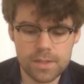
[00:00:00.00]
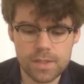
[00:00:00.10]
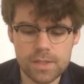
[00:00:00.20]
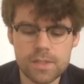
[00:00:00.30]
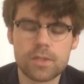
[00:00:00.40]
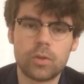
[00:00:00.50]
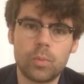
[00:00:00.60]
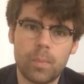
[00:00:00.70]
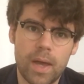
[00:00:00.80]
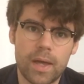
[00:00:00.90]
He's an
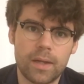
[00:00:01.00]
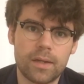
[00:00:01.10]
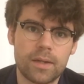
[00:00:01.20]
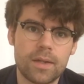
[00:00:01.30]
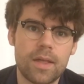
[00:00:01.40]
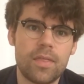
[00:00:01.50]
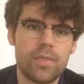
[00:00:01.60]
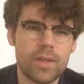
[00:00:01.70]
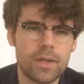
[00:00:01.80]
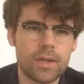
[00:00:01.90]
old man,
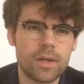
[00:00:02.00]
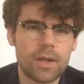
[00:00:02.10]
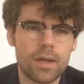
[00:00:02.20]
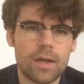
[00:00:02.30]
thin,